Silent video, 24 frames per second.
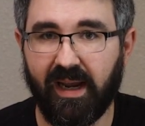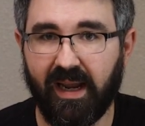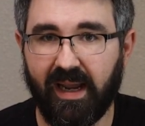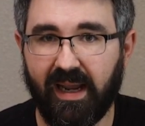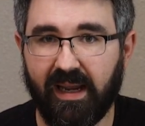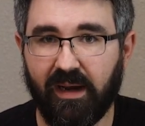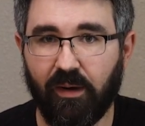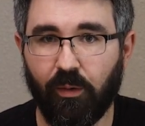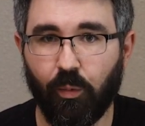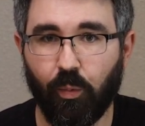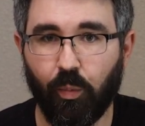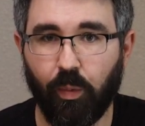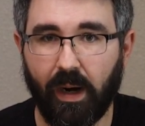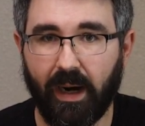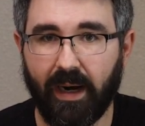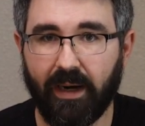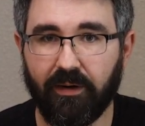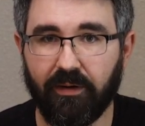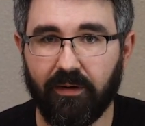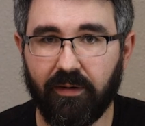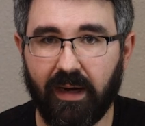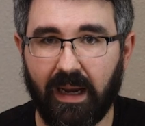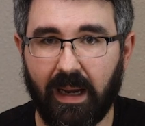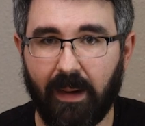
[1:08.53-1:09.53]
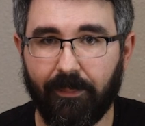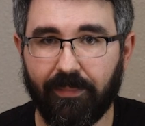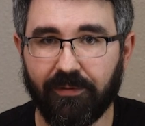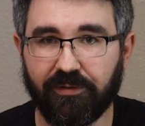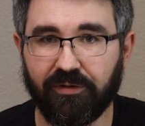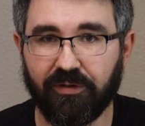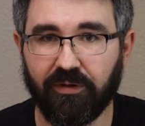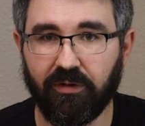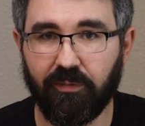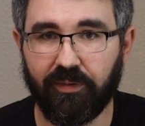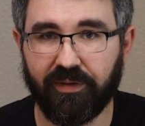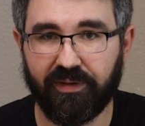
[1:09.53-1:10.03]
A wider
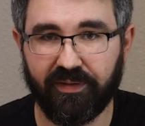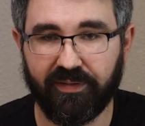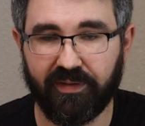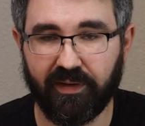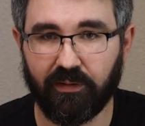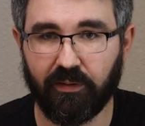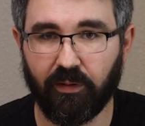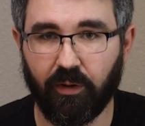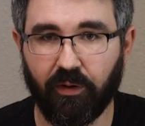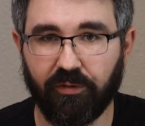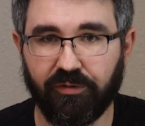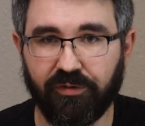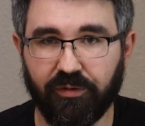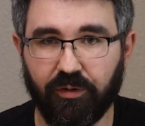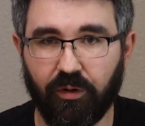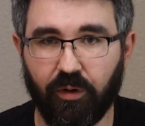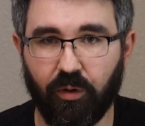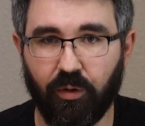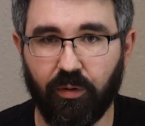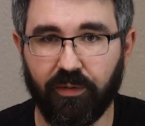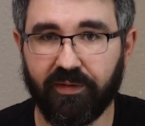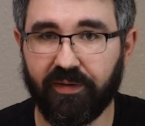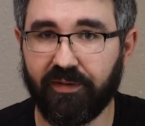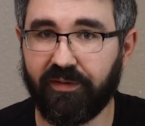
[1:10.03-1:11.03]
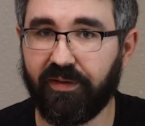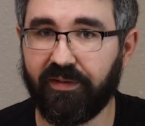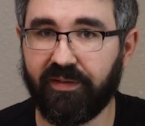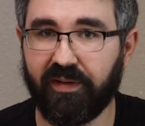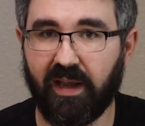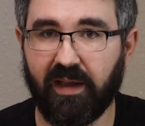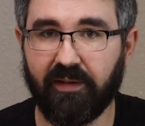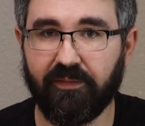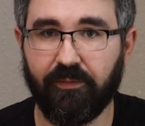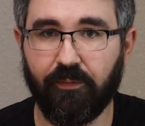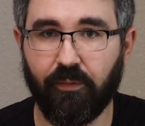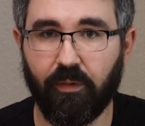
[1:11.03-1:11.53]
aperture, which is a larger hole, such as
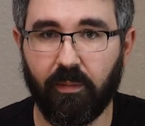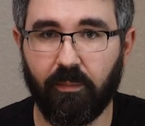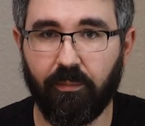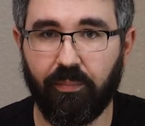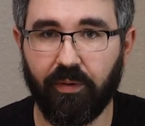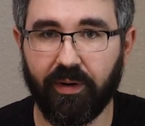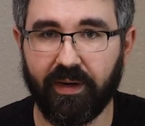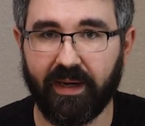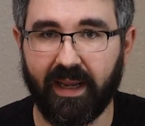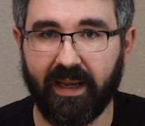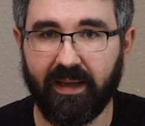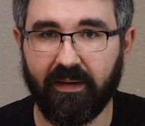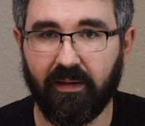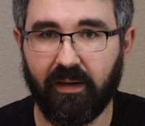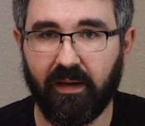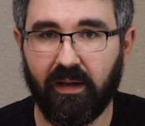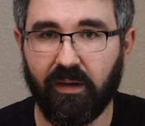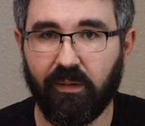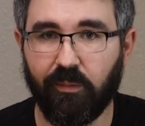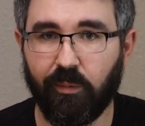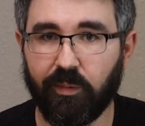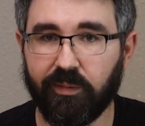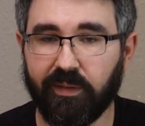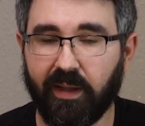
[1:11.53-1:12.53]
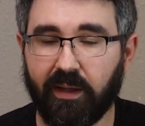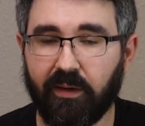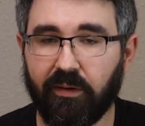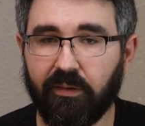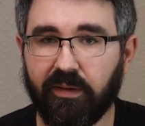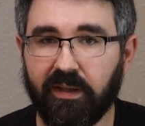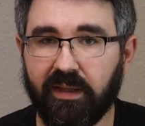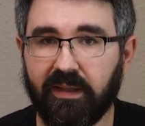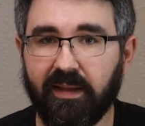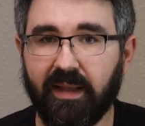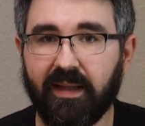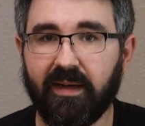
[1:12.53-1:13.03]
f1.8, will not
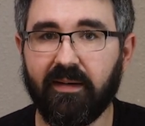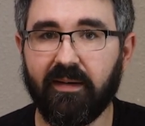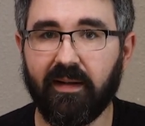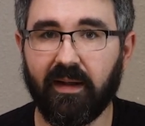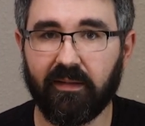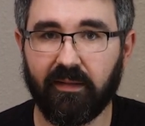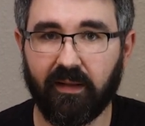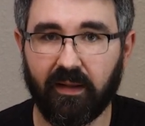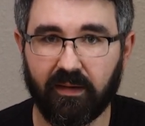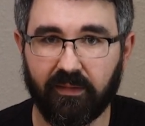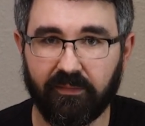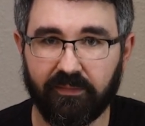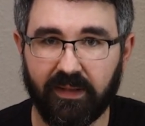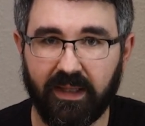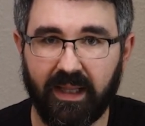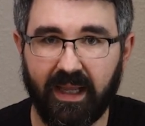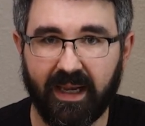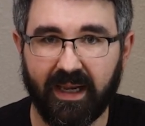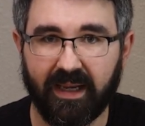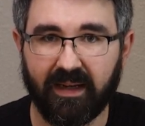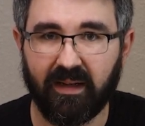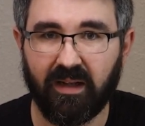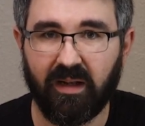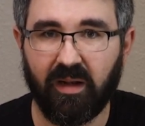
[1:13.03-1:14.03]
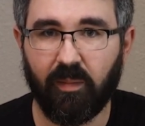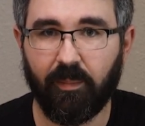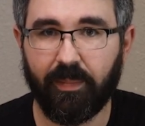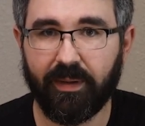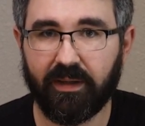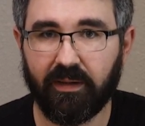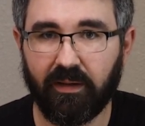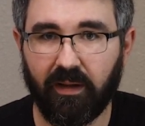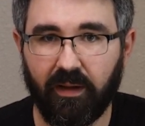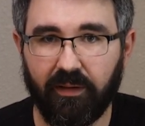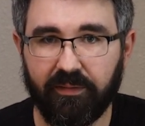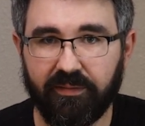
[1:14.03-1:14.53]
only let in a lot of light,
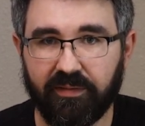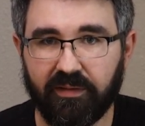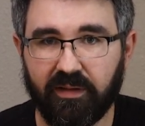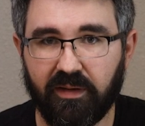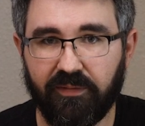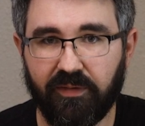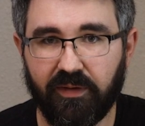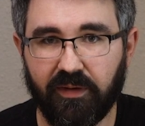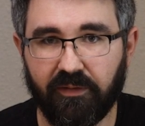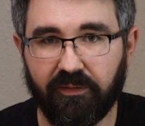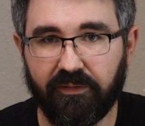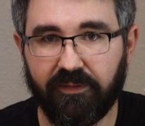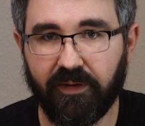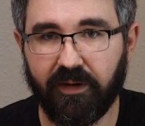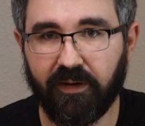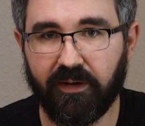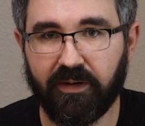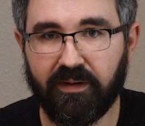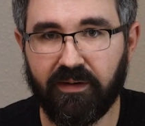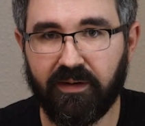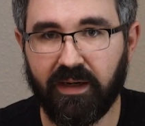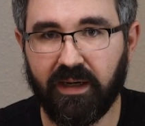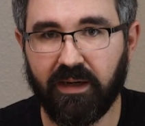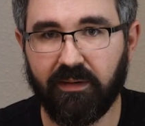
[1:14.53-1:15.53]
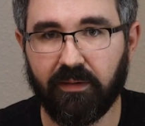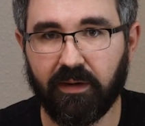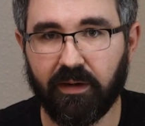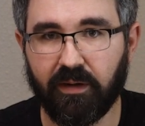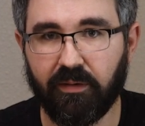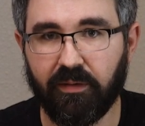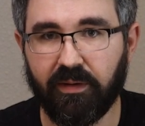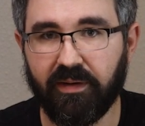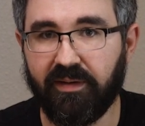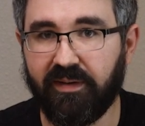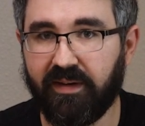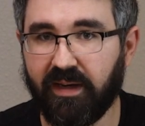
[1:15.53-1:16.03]
but it'll also give you a very
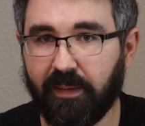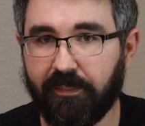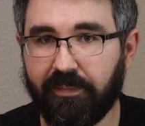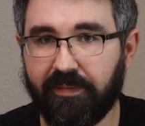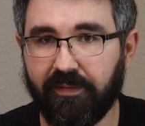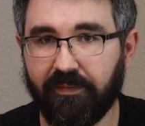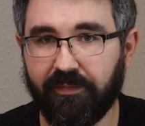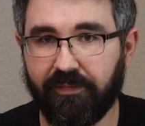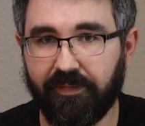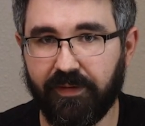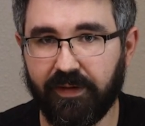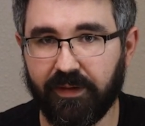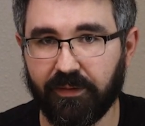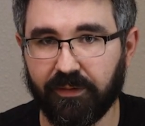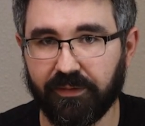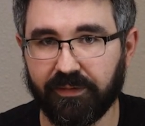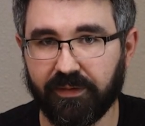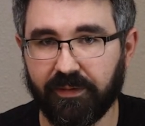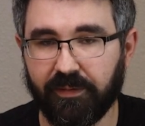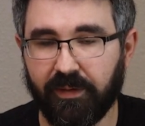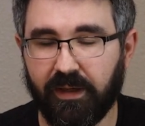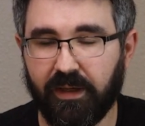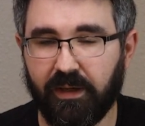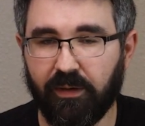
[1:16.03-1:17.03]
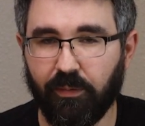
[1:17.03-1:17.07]
narrow depth of field.